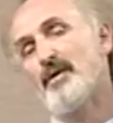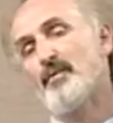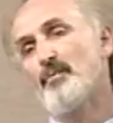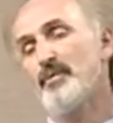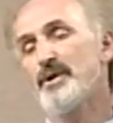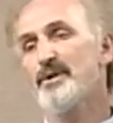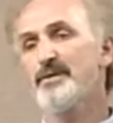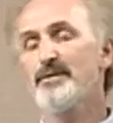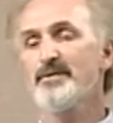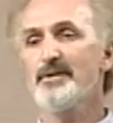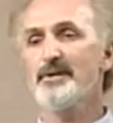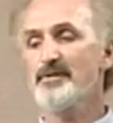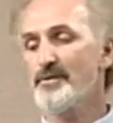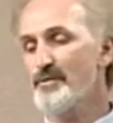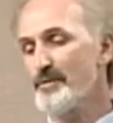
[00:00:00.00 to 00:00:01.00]
One of the
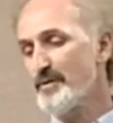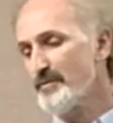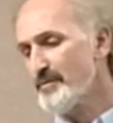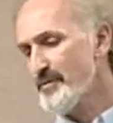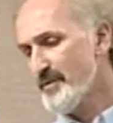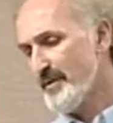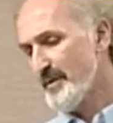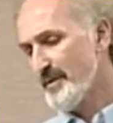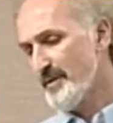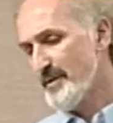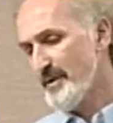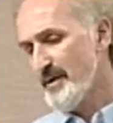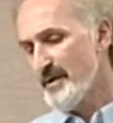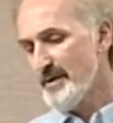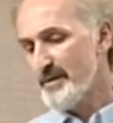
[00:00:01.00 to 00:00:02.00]
things that's interesting
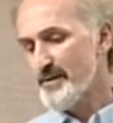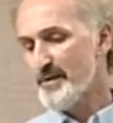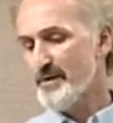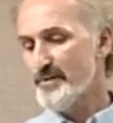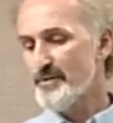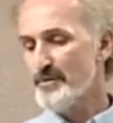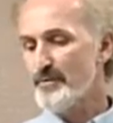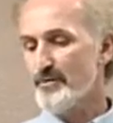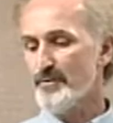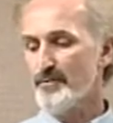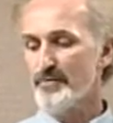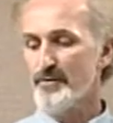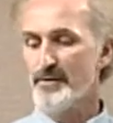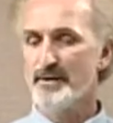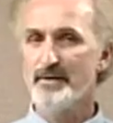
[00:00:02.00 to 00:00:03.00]
is as you go
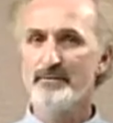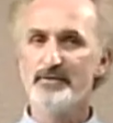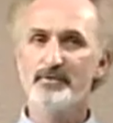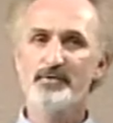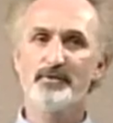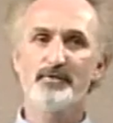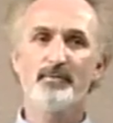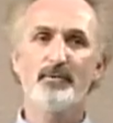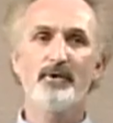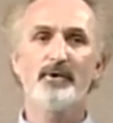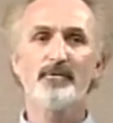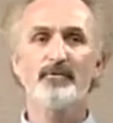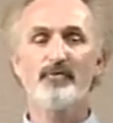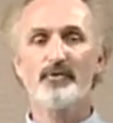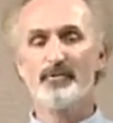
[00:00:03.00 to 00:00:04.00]
through the evolution of
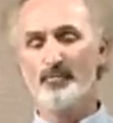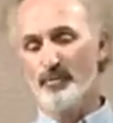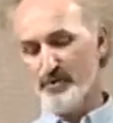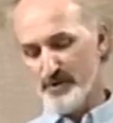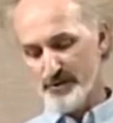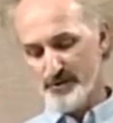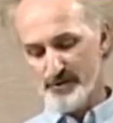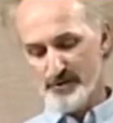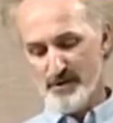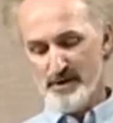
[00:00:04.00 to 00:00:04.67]
balls for sports,